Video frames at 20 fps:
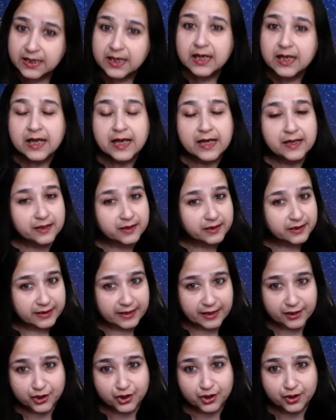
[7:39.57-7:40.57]
error
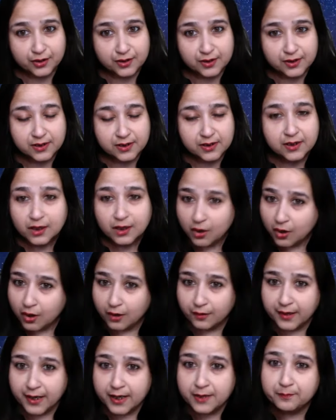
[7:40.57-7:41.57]
corrections, all
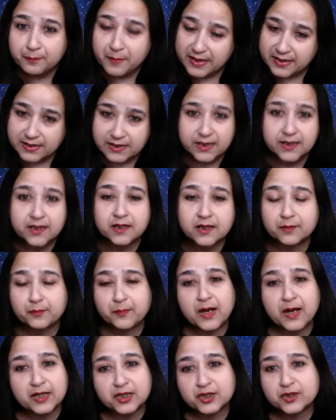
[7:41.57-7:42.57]
right, basic
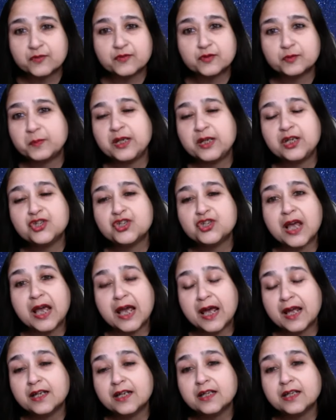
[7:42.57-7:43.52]
parts of speech and